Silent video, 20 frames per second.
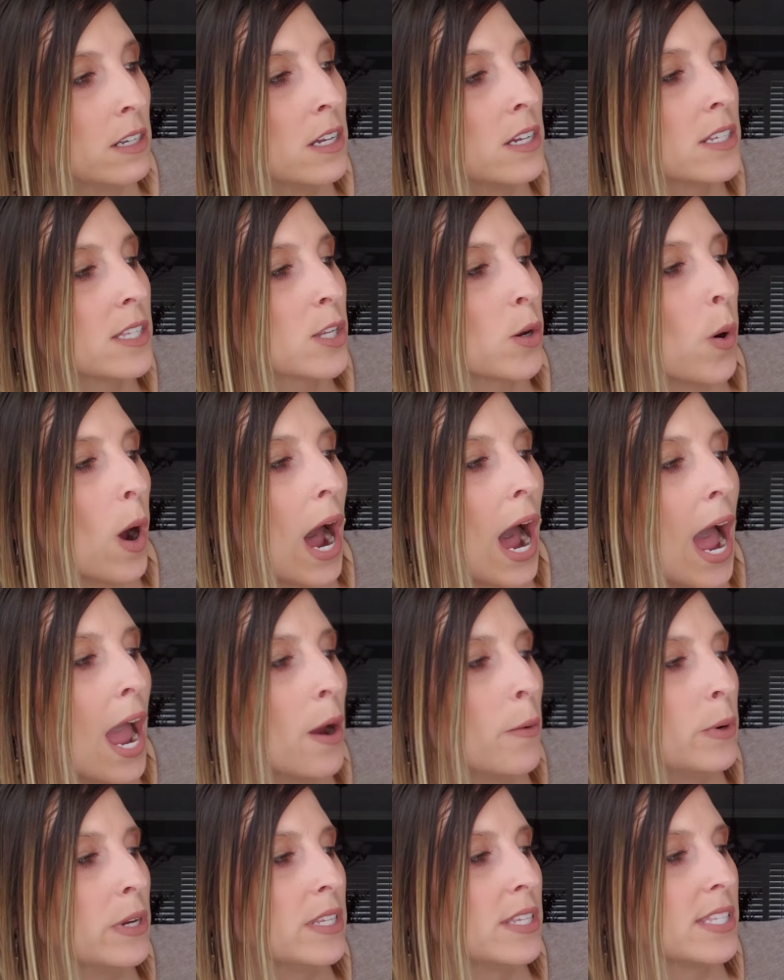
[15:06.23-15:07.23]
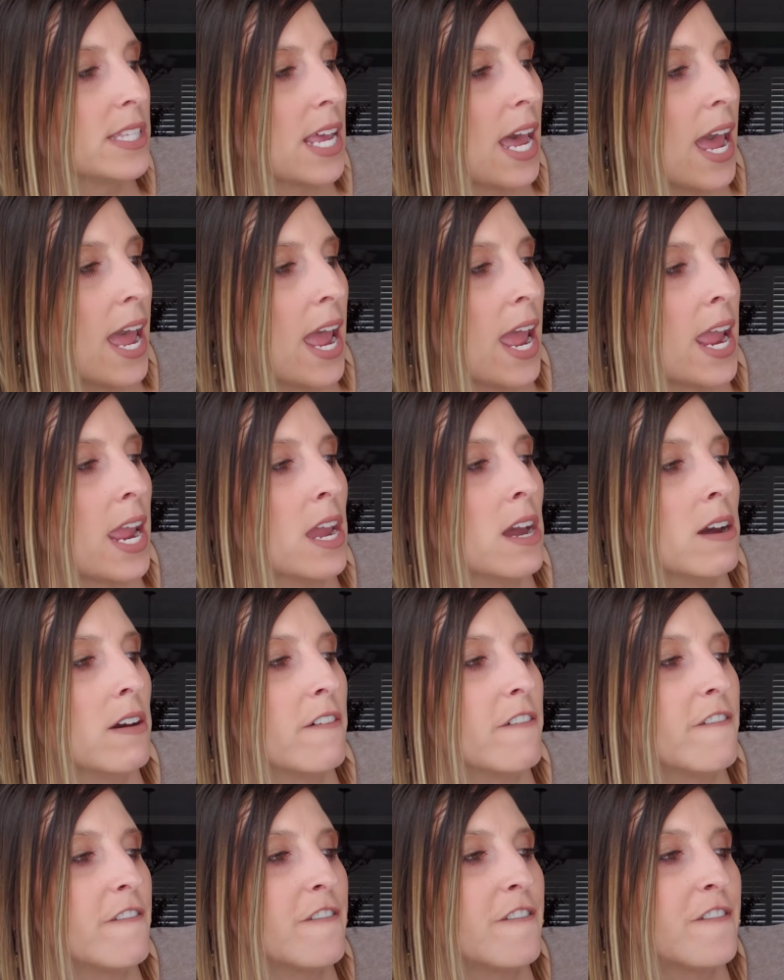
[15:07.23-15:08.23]
So I would say
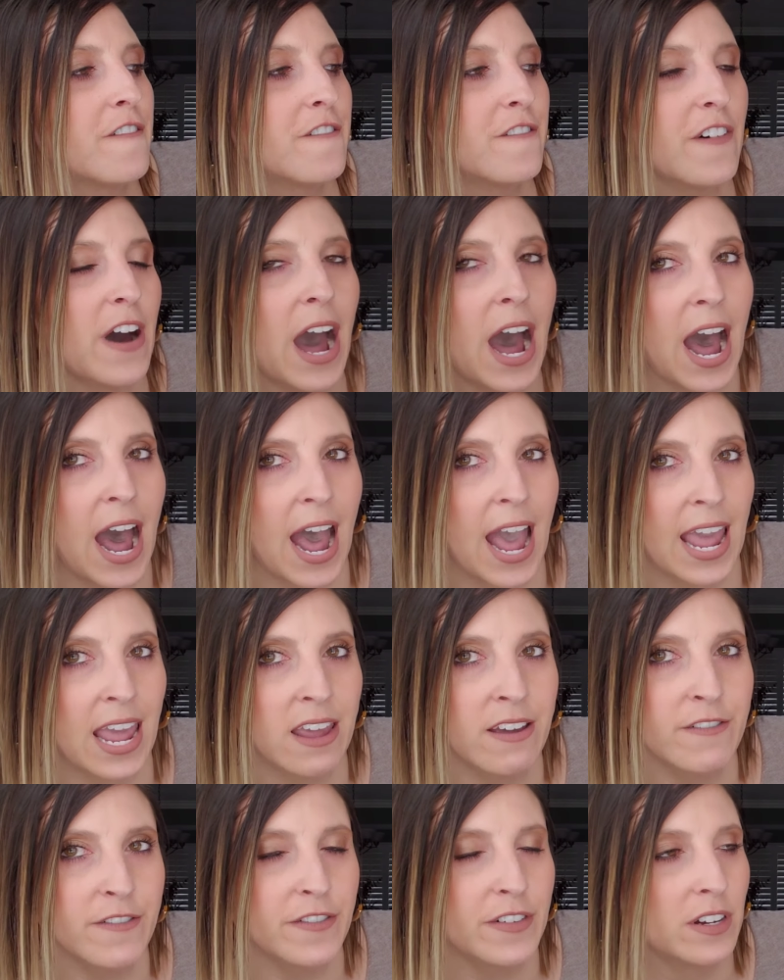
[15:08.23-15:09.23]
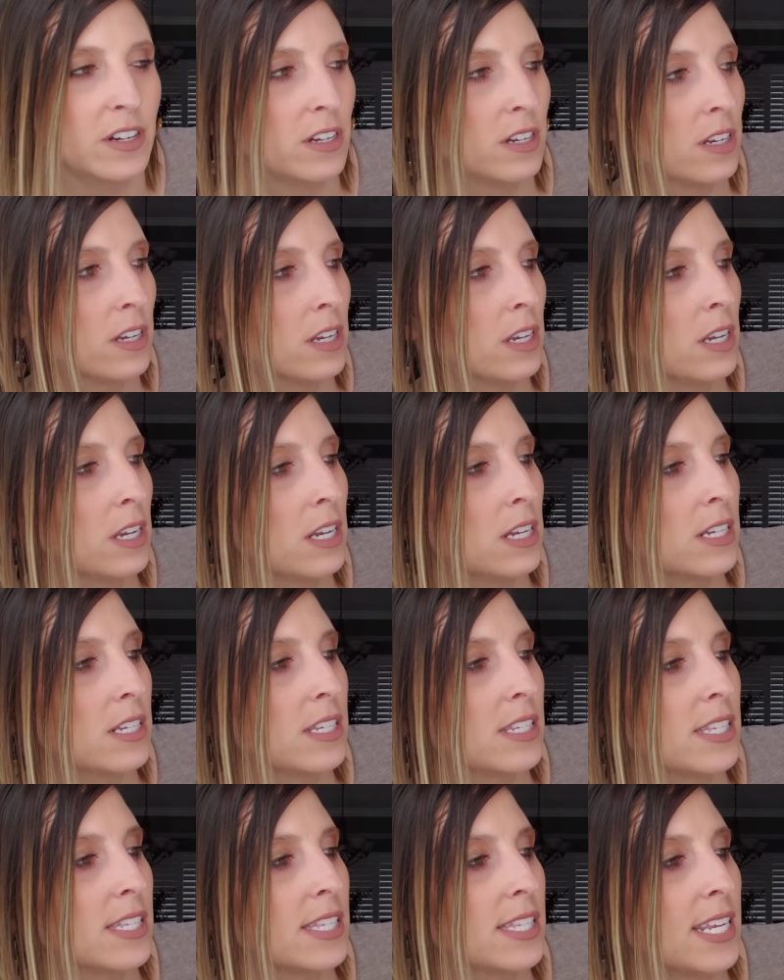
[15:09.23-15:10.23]
5,
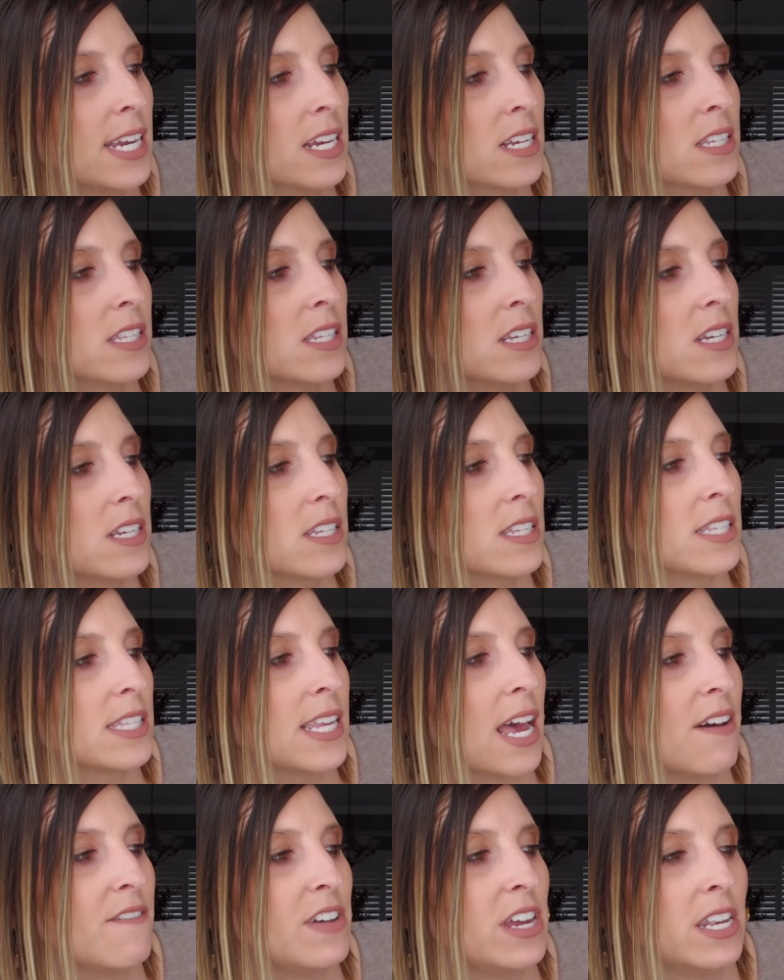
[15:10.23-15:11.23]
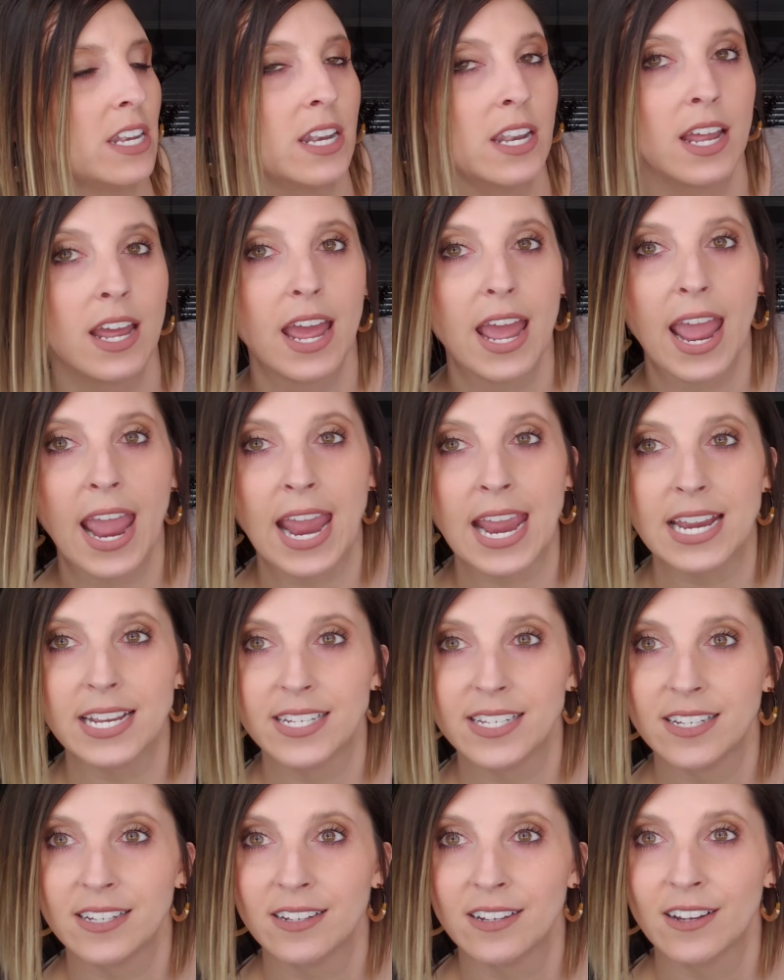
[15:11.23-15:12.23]
6, 7,
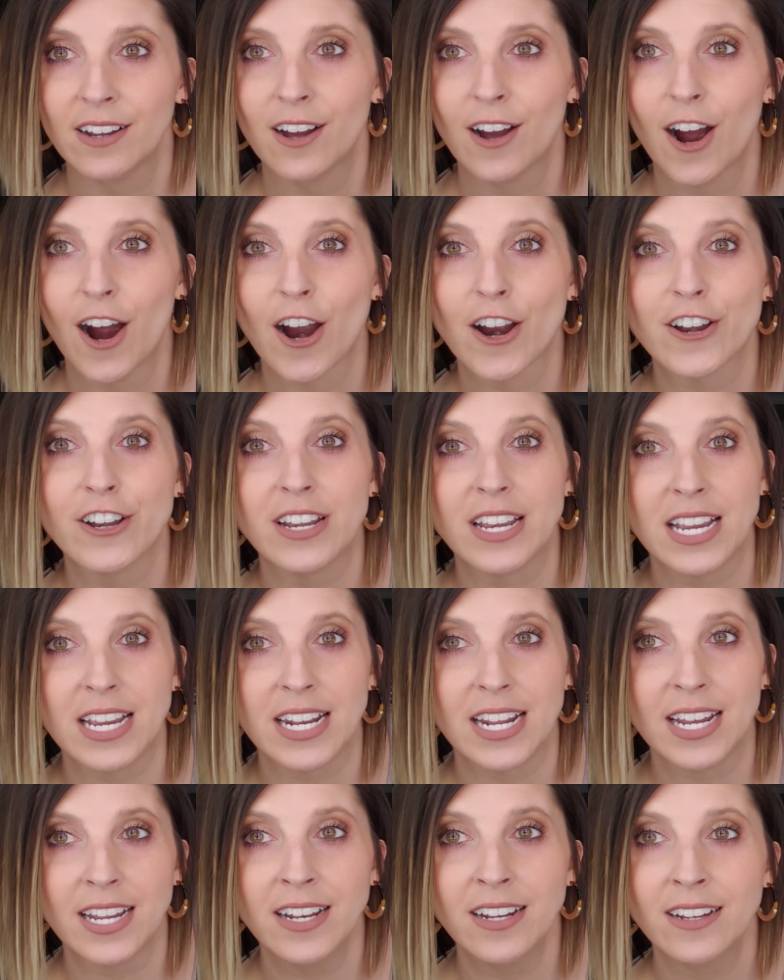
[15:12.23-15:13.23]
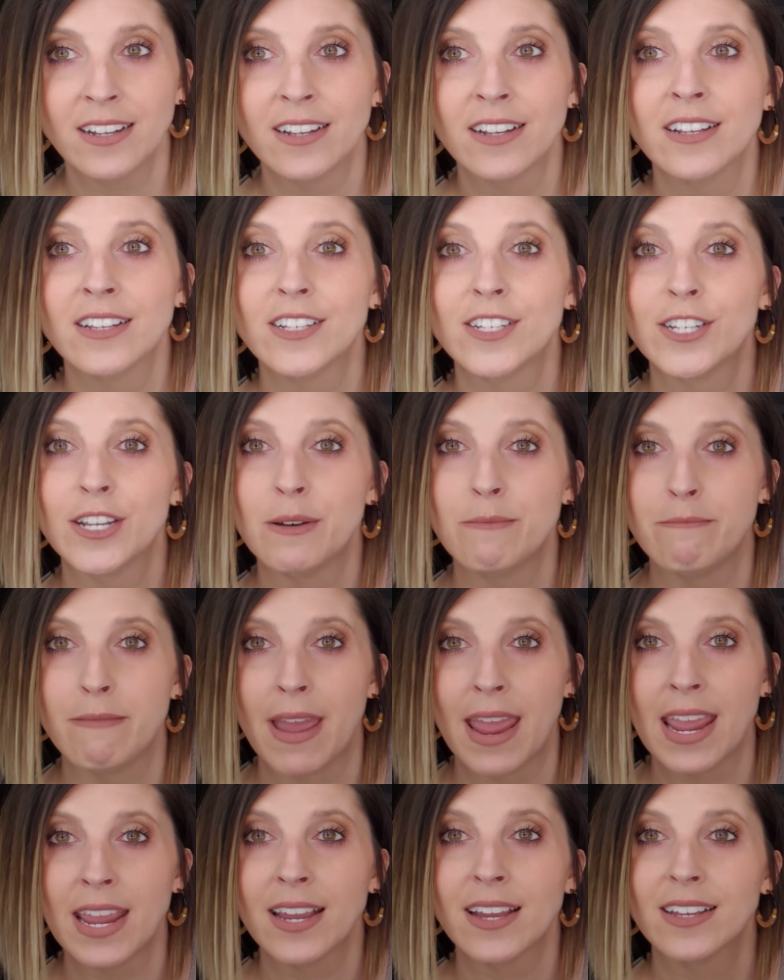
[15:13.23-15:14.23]
8 are needed to
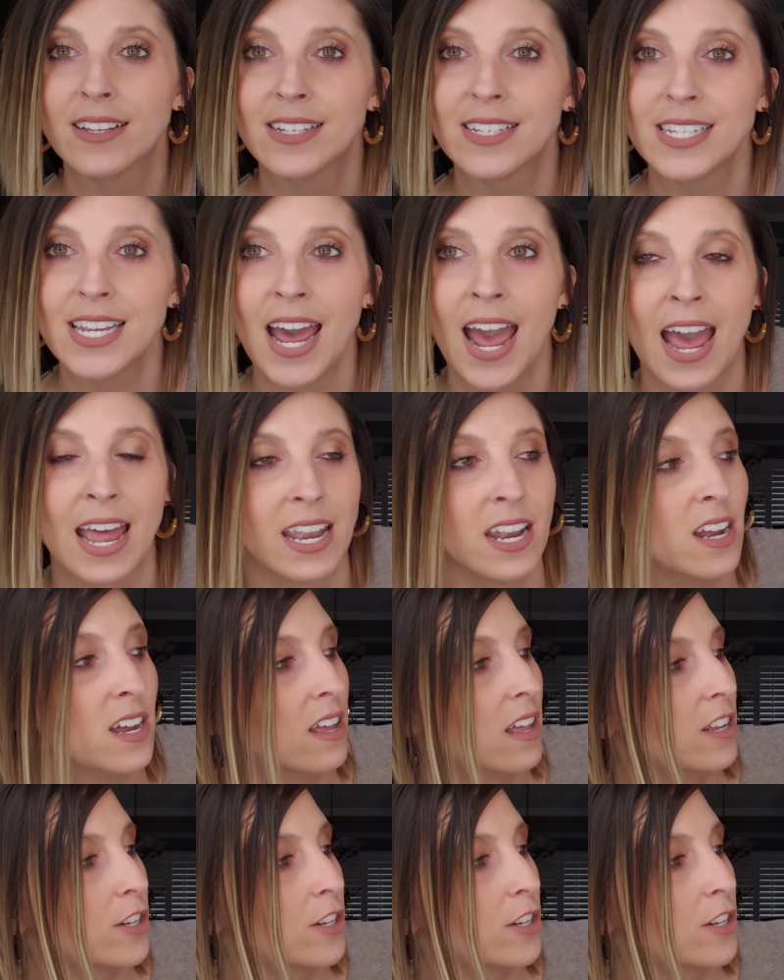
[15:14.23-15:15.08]
make 10.